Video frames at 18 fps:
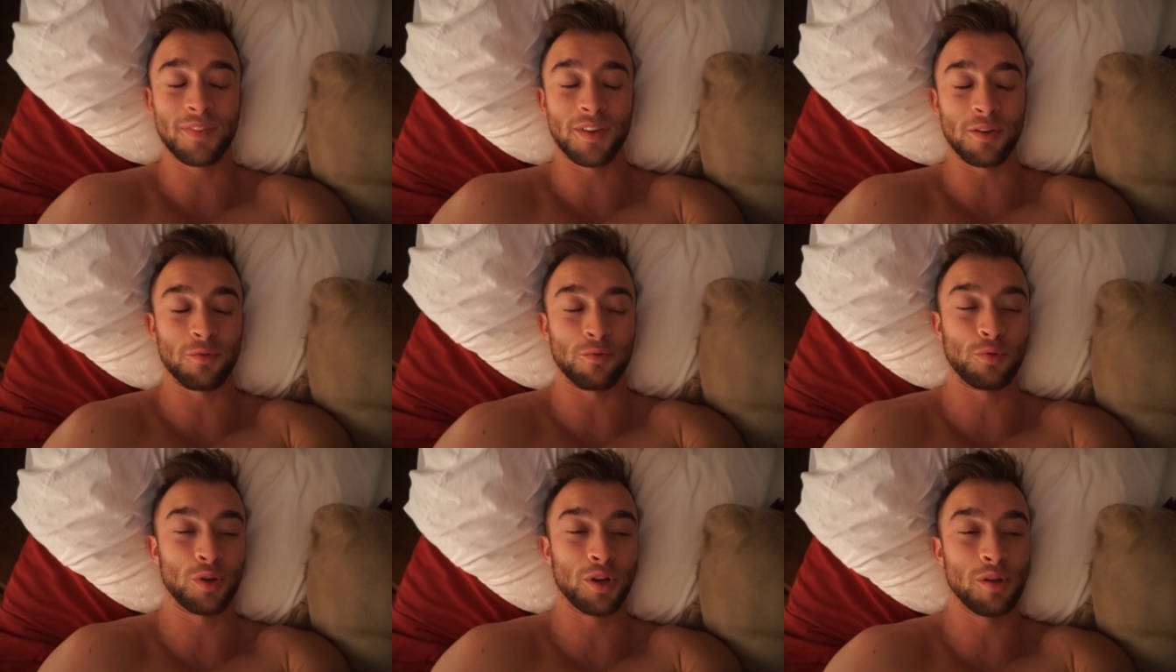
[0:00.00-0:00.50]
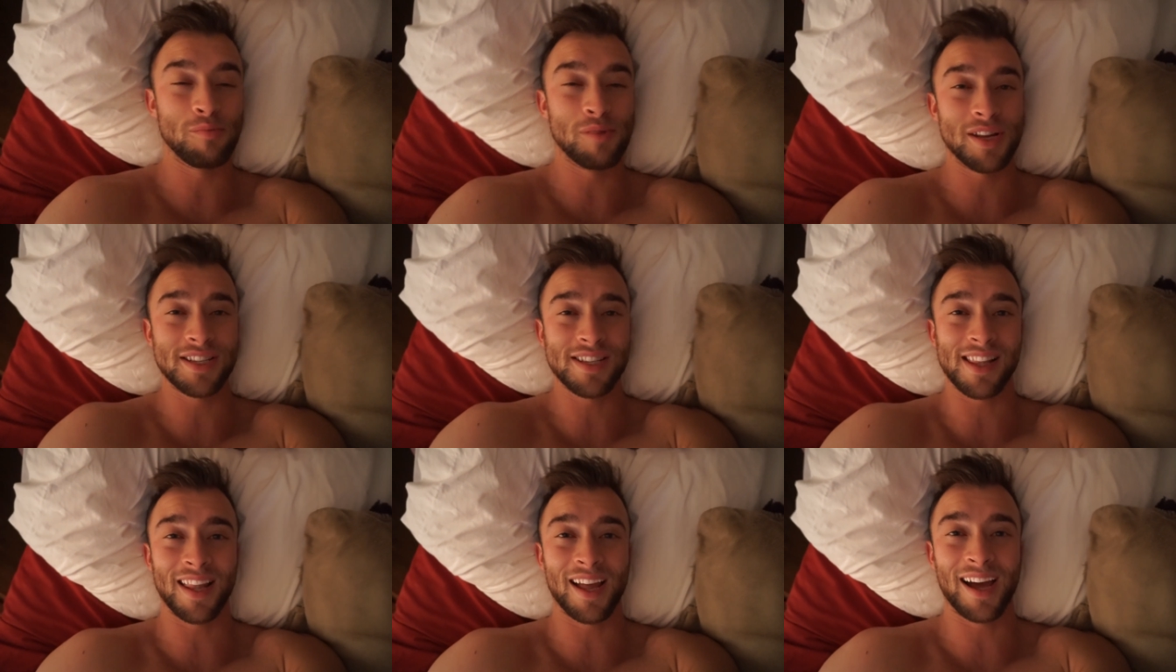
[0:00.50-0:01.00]
It really
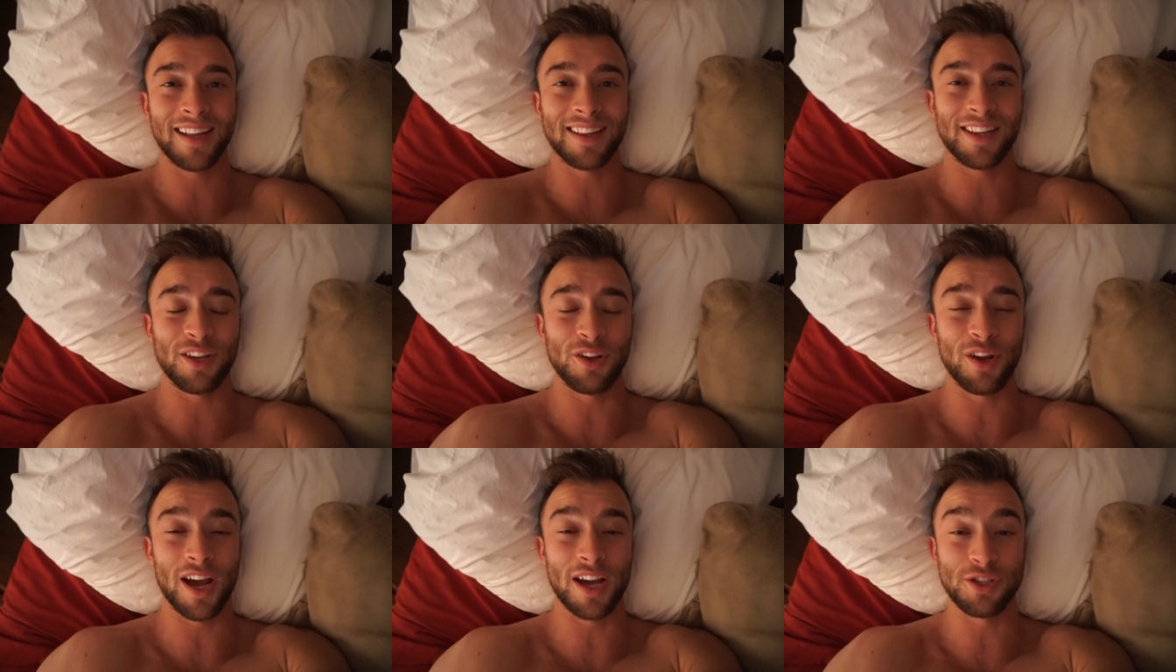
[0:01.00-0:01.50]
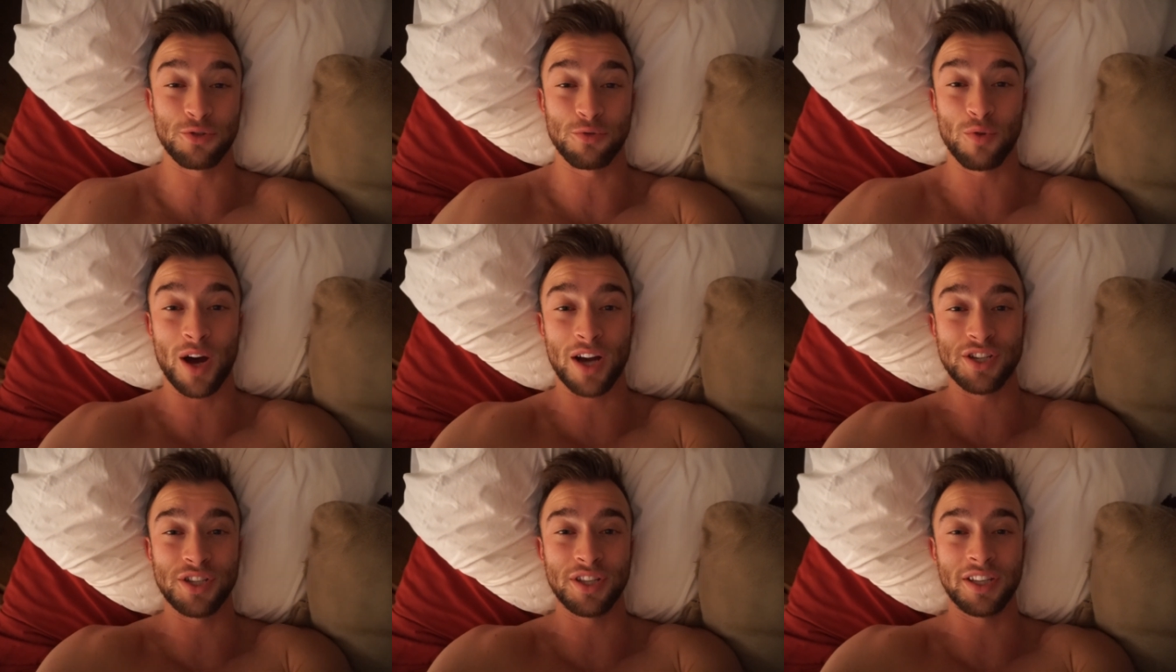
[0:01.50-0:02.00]
means a lot that you guys are
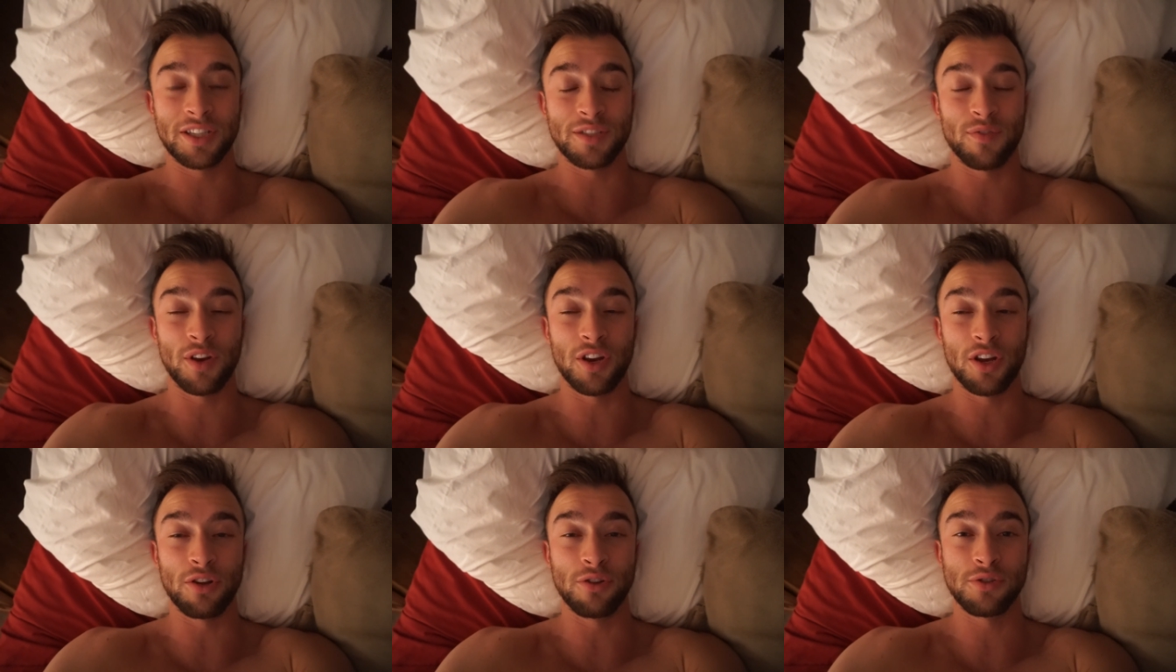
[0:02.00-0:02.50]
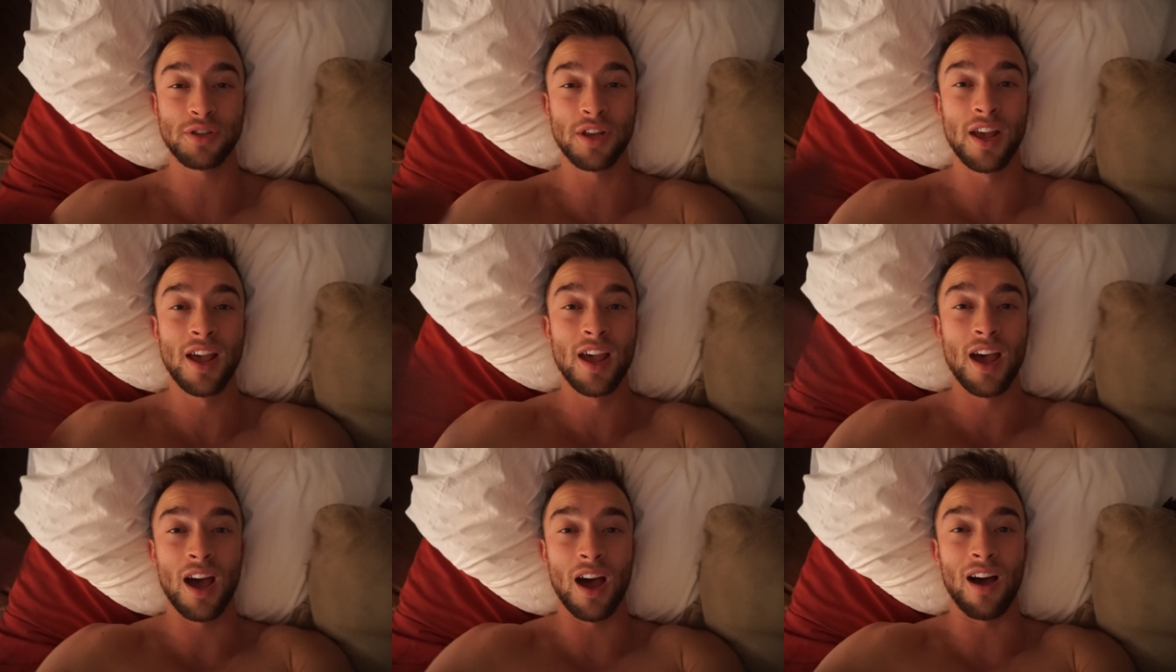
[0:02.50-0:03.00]
watching these videos,
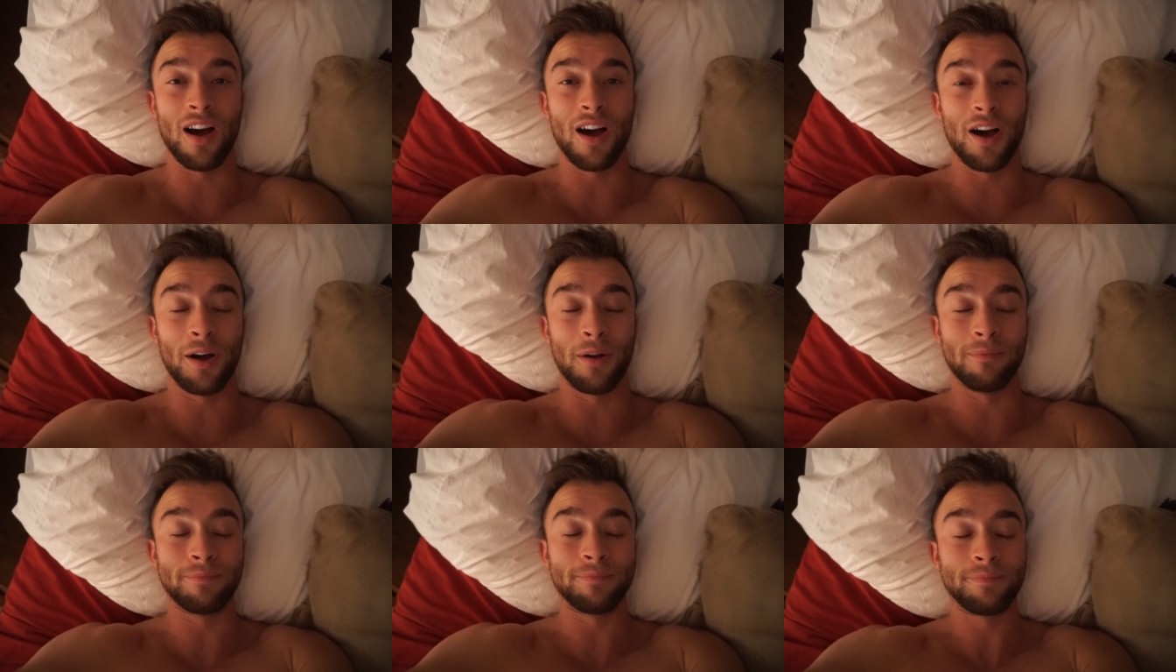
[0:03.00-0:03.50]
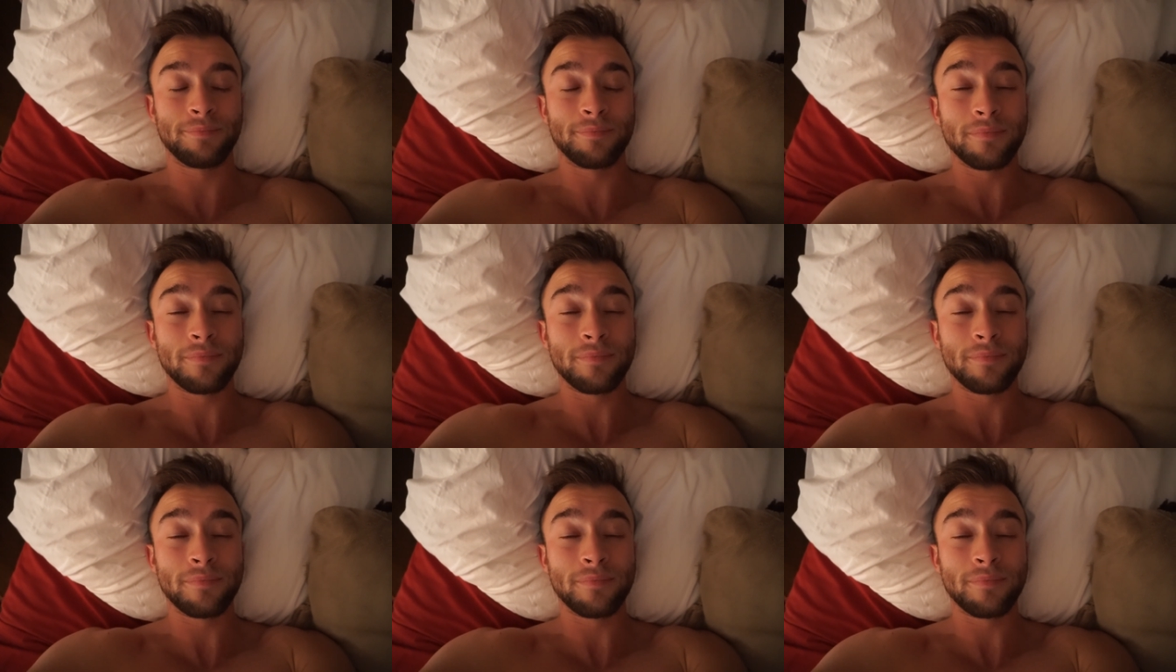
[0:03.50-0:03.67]
um,